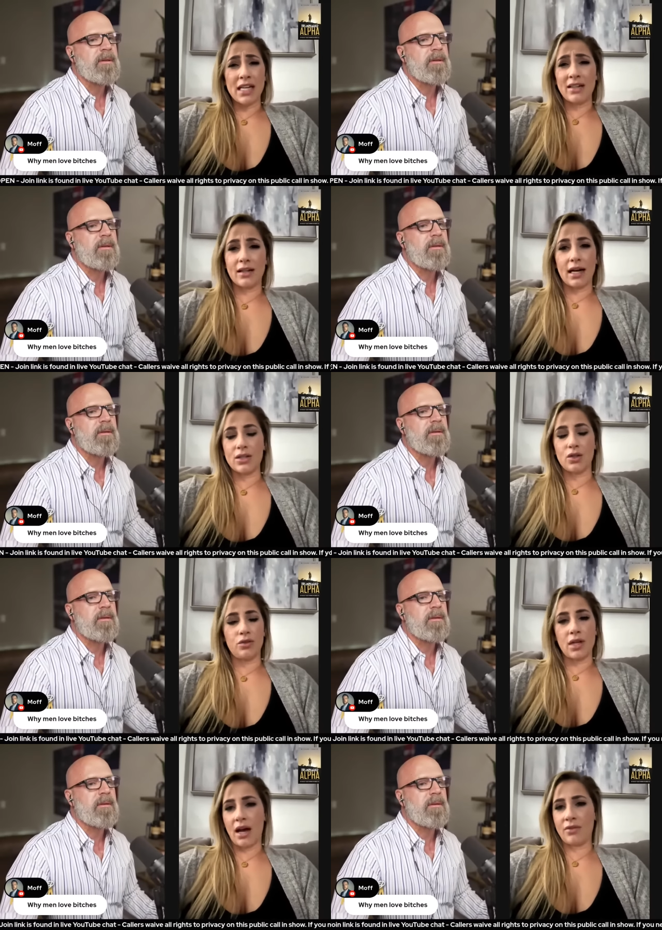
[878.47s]
Speaker 1: dated guys who
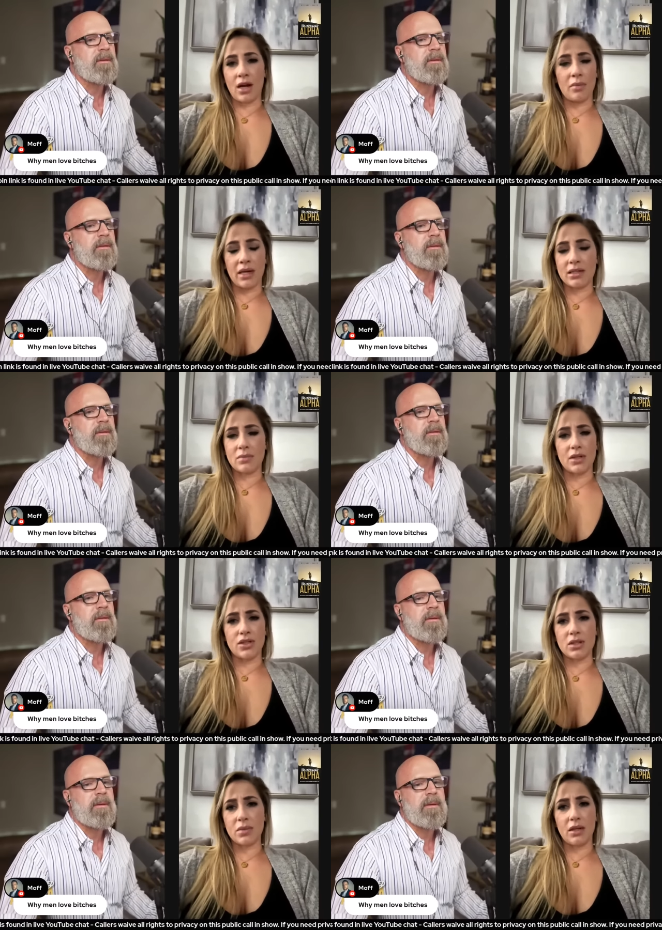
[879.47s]
have not made as much
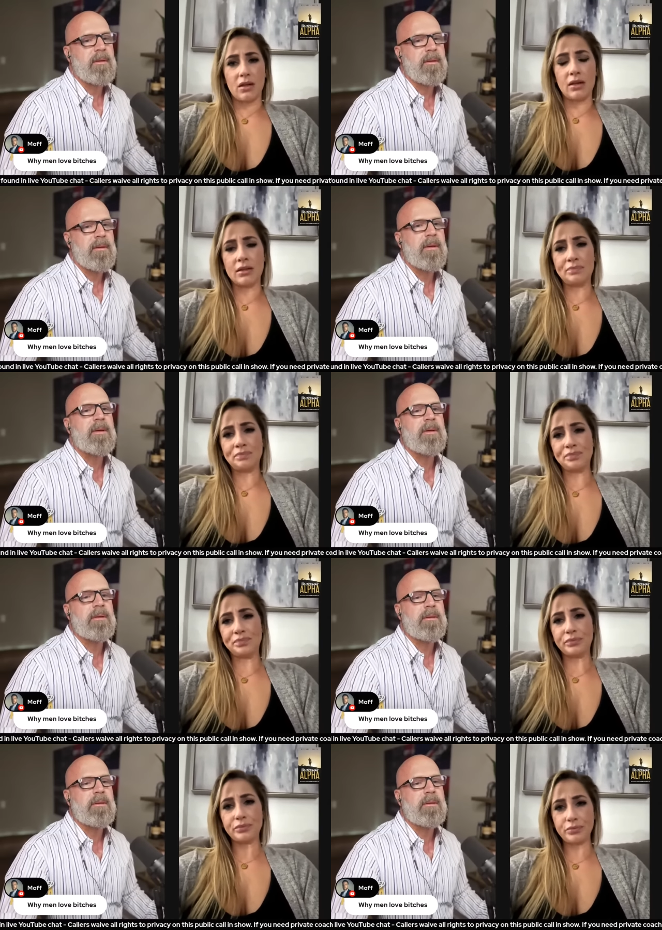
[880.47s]
as me.
Speaker 2: Okay,
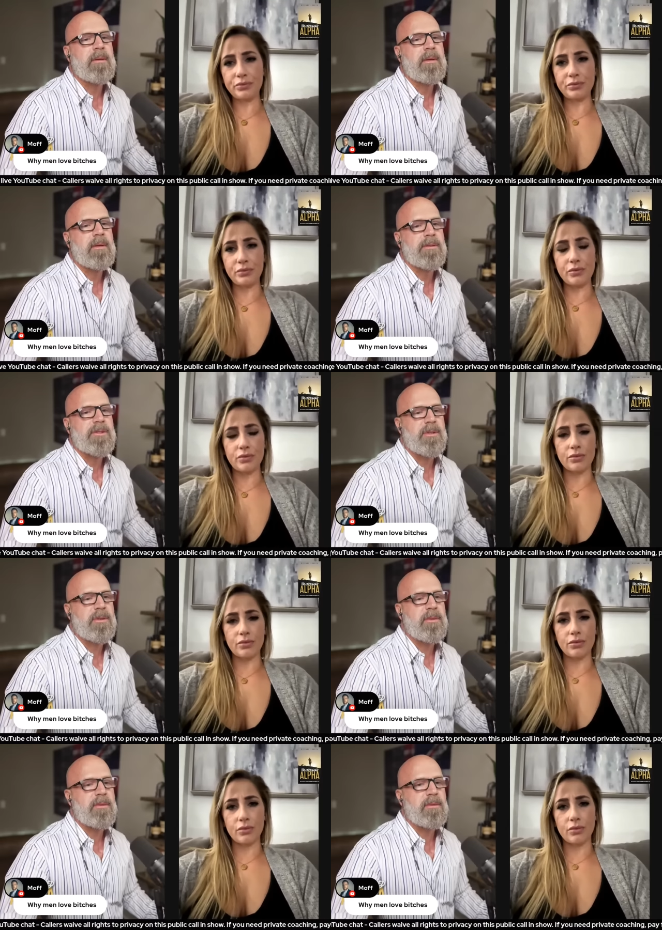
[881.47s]

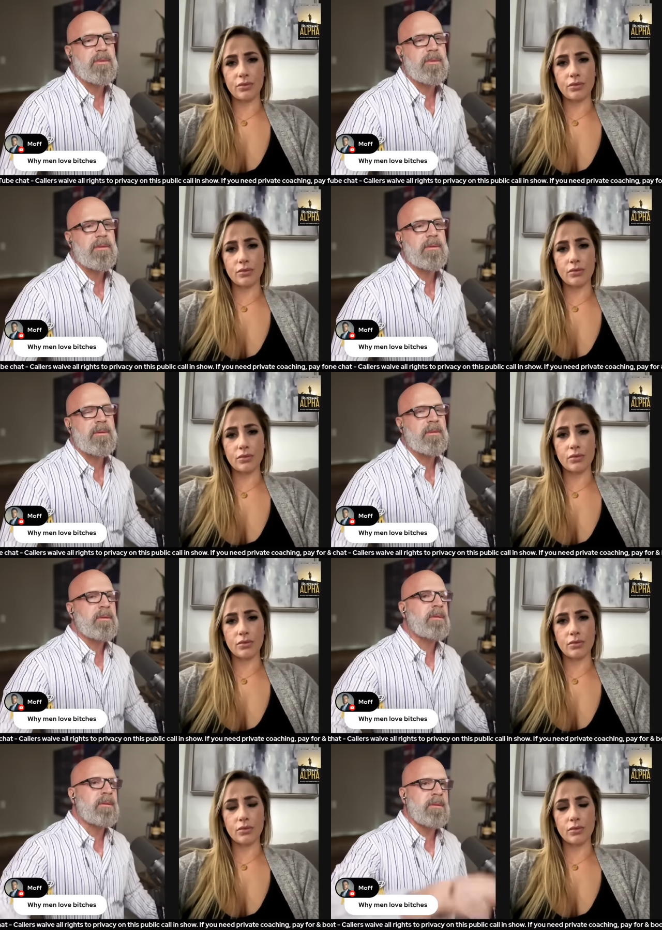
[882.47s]
so
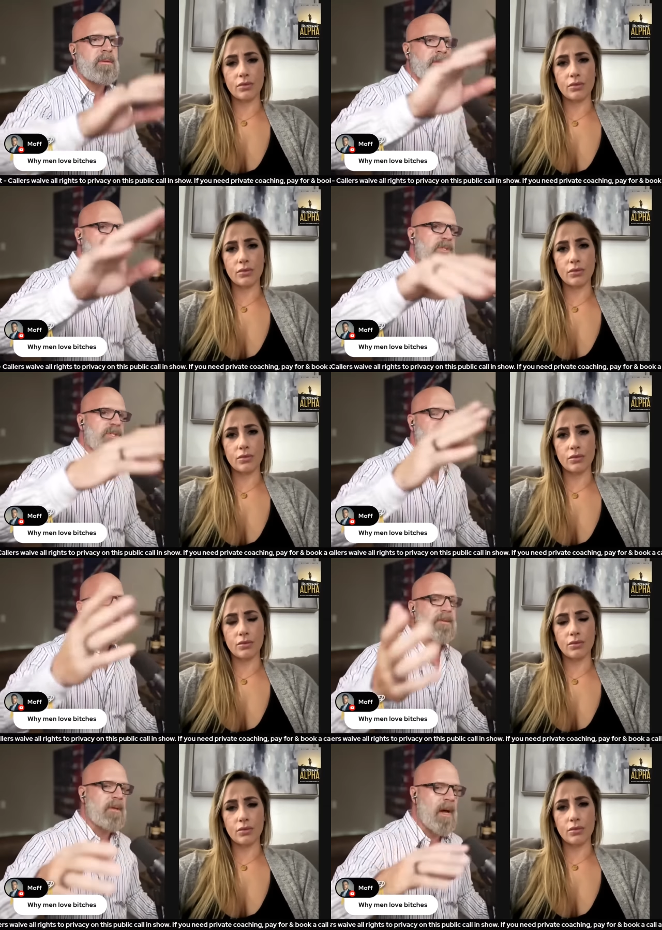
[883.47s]
there's
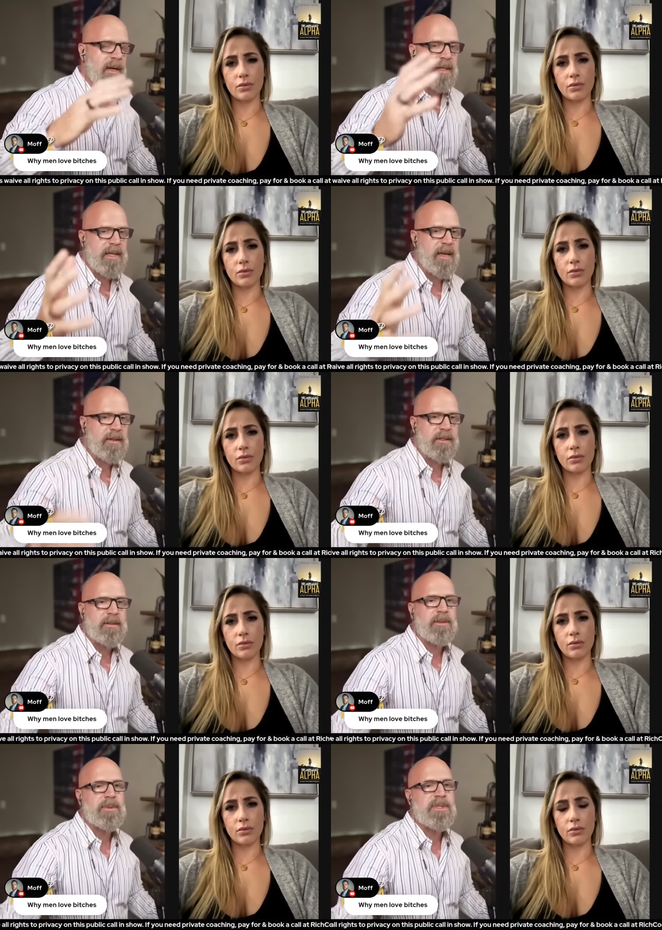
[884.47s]
this online calculator
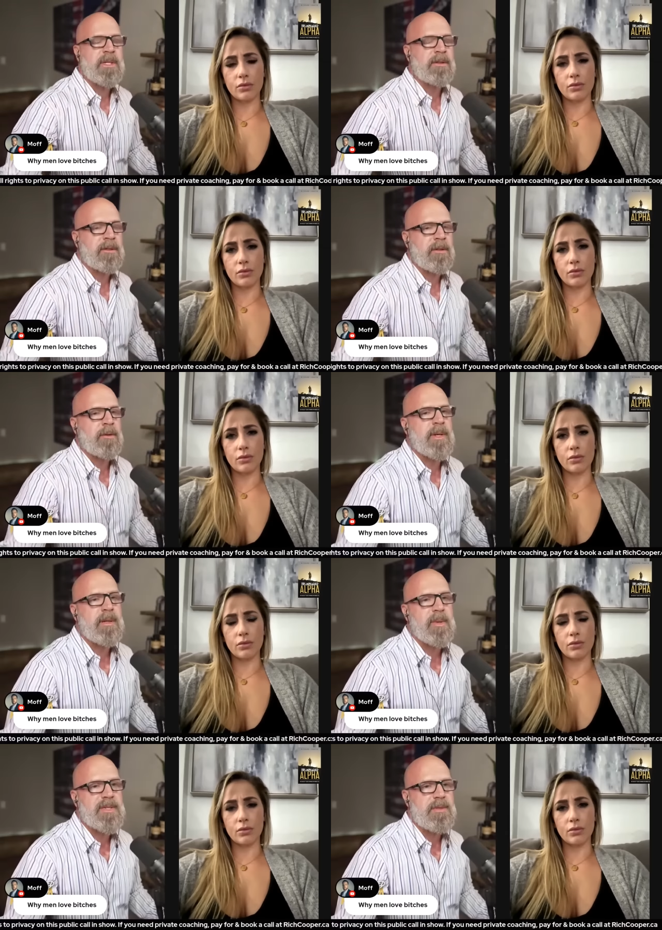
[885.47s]
that was created
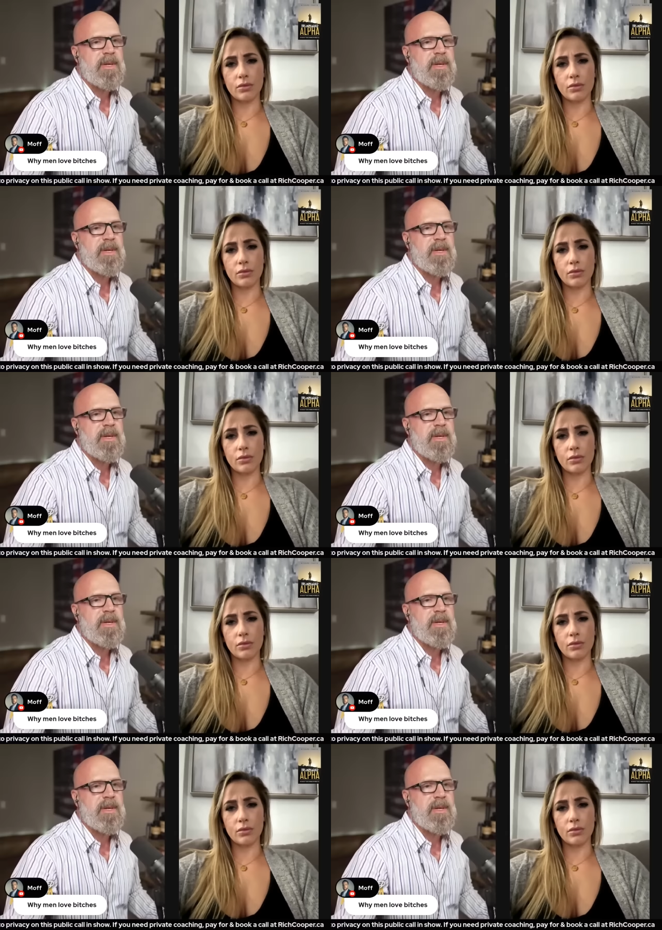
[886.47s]
by some